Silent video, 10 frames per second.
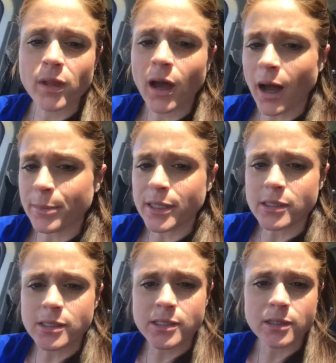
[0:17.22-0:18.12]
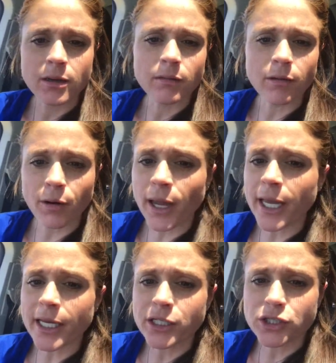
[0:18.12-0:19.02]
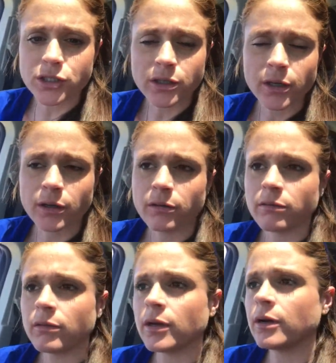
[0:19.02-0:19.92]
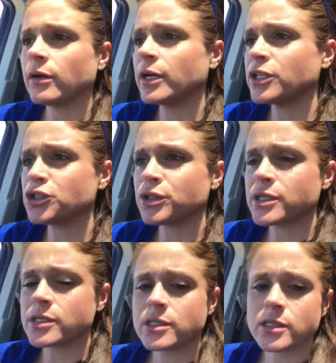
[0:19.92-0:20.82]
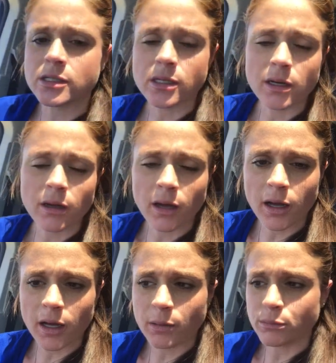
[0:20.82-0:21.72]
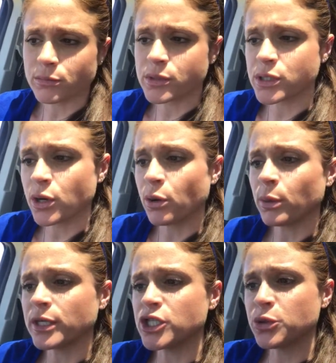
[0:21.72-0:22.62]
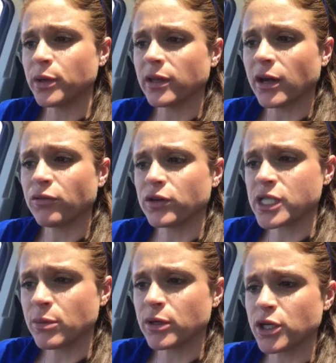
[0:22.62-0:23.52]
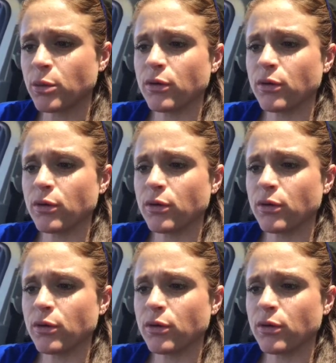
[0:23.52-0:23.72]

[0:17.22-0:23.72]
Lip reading: hobbies, their age, their interests. So in doing that, first I want to go